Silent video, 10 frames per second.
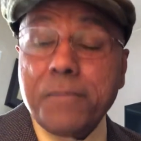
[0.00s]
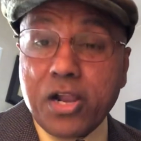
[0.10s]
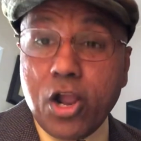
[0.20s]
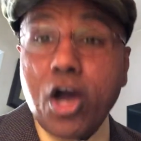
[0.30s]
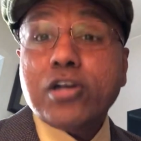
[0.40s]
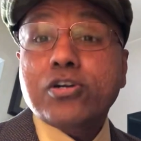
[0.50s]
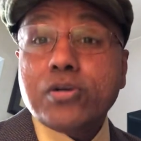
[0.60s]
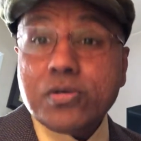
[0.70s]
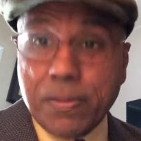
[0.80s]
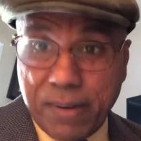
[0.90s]
belong,
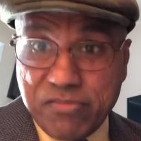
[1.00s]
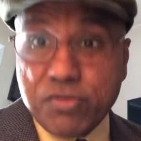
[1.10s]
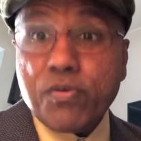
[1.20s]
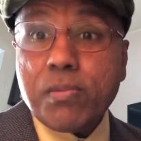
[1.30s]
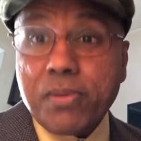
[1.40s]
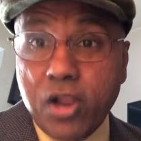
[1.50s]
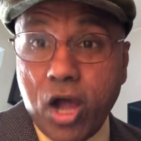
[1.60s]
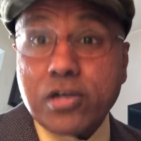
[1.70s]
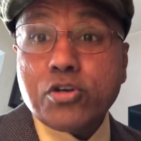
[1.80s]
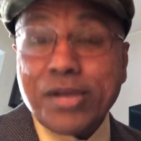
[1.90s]
the power will
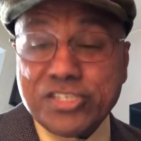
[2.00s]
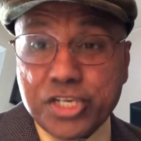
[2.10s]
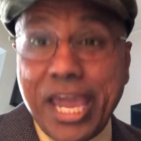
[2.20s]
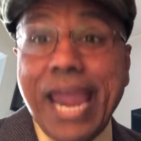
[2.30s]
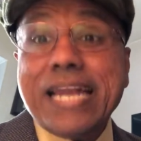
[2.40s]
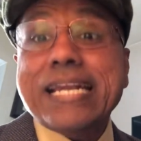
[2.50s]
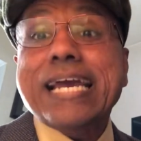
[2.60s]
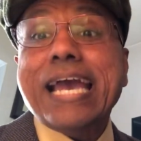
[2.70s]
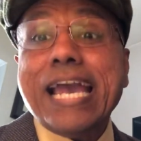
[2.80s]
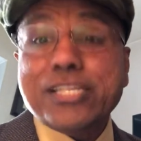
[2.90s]
belong to educate
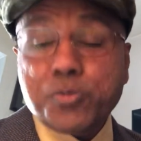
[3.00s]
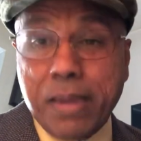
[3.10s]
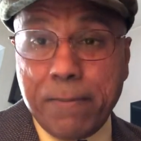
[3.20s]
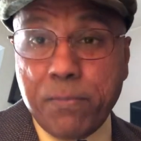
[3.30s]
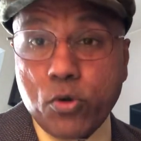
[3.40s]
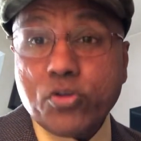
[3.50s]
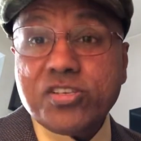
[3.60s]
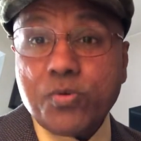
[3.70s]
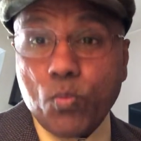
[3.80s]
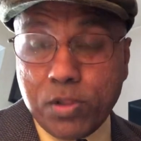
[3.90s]
its people,
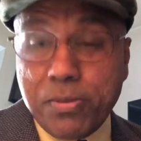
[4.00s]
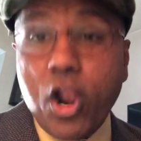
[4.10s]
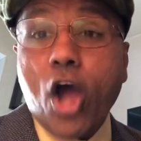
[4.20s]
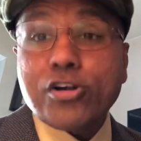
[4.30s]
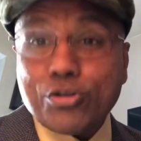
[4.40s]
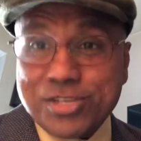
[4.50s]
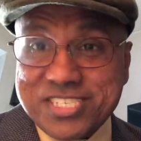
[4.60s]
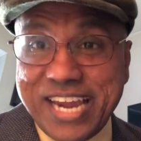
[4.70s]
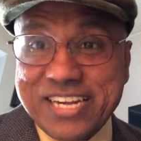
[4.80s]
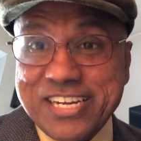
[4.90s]
will belong to the
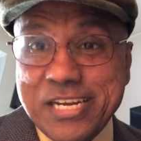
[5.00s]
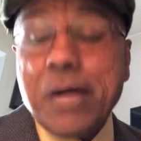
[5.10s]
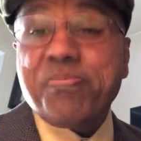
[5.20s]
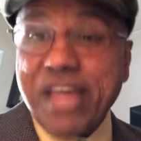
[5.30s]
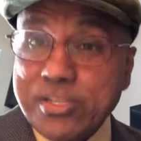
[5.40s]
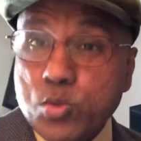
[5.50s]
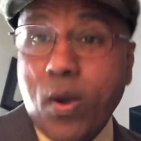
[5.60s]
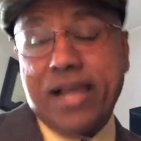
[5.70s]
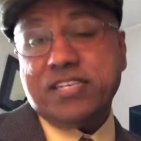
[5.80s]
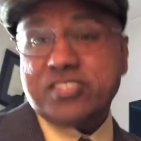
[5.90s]
state. That's
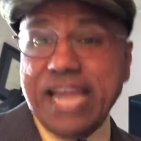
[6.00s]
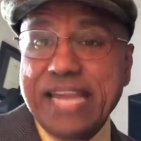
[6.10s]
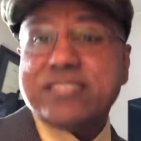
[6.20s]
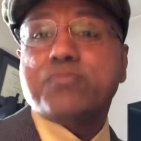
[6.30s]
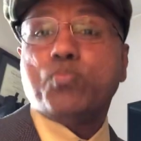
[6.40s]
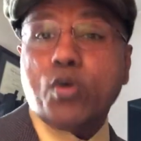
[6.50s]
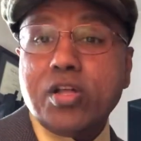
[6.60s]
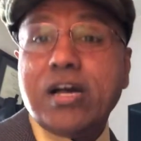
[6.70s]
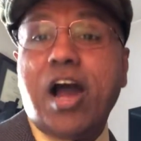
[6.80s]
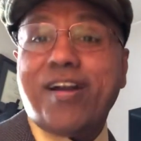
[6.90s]
why states
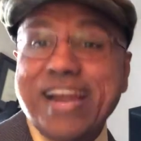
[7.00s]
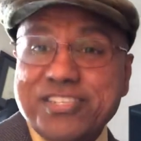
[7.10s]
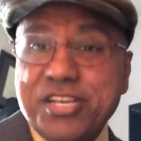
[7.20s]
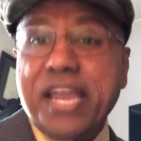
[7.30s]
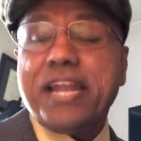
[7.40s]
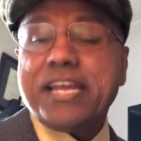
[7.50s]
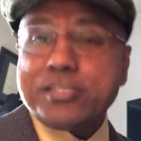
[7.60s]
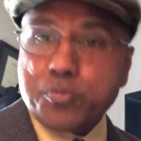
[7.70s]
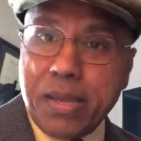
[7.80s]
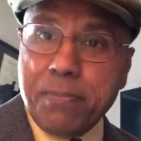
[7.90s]
are educating
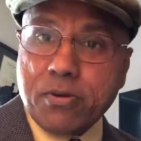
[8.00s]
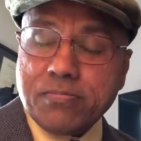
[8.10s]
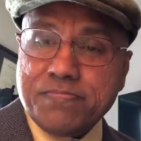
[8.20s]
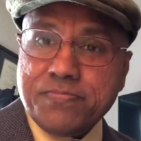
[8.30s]
its people.